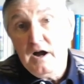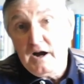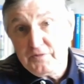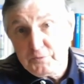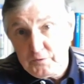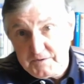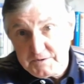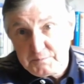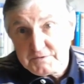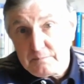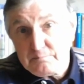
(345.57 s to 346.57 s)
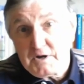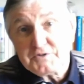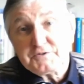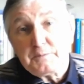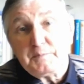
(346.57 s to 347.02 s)
I thought this was a
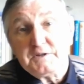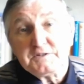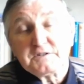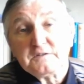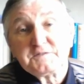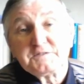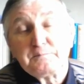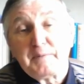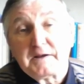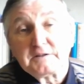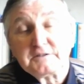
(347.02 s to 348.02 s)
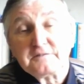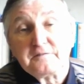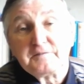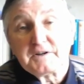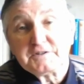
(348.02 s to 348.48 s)
masterpiece of speculative
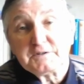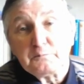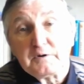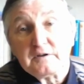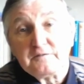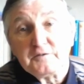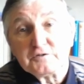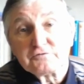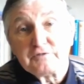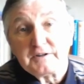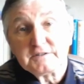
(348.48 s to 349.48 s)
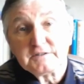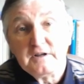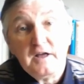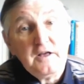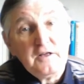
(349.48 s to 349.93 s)
fiction when I first read it.
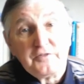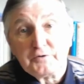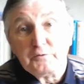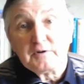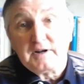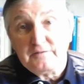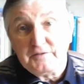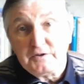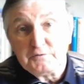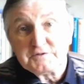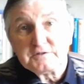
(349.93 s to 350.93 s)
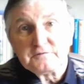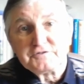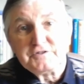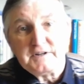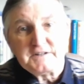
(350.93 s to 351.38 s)
Through clever use of
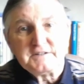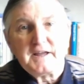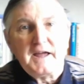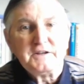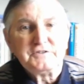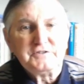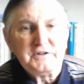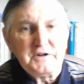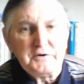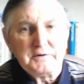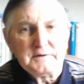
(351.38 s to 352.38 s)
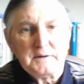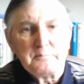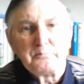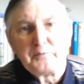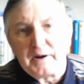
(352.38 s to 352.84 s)
genetic engineering,
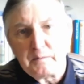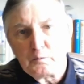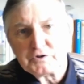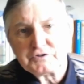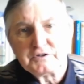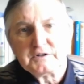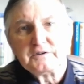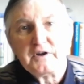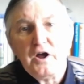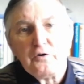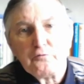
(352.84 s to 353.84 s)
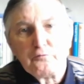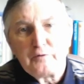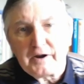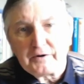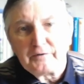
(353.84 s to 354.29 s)
brainwashing and
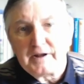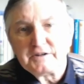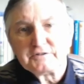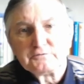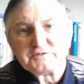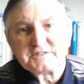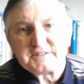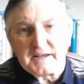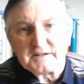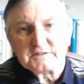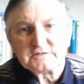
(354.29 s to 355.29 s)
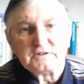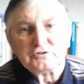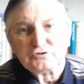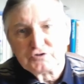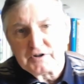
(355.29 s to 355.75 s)
recreational sex
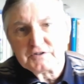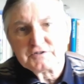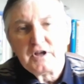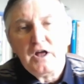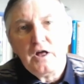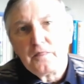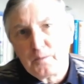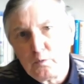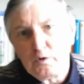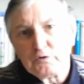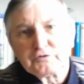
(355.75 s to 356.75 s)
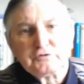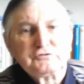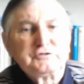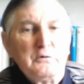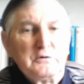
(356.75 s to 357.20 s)
and drugs, the world
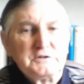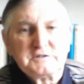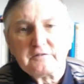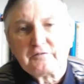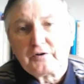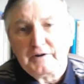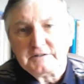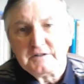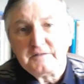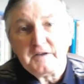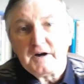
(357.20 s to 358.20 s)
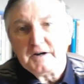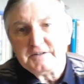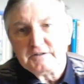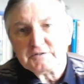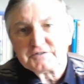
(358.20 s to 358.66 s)
controllers have created the
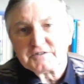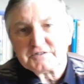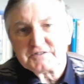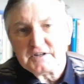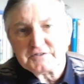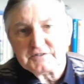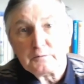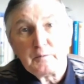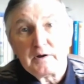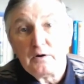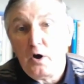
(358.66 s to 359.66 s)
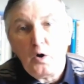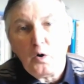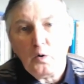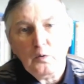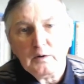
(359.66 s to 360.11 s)
ideal society where
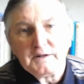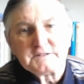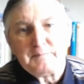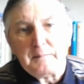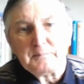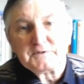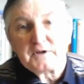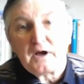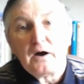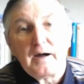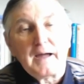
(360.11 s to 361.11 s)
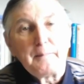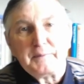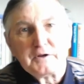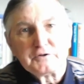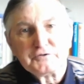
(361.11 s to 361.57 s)
all its members are
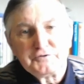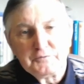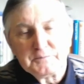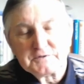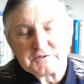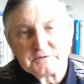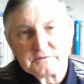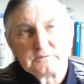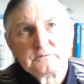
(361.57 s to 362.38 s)
happy consumers.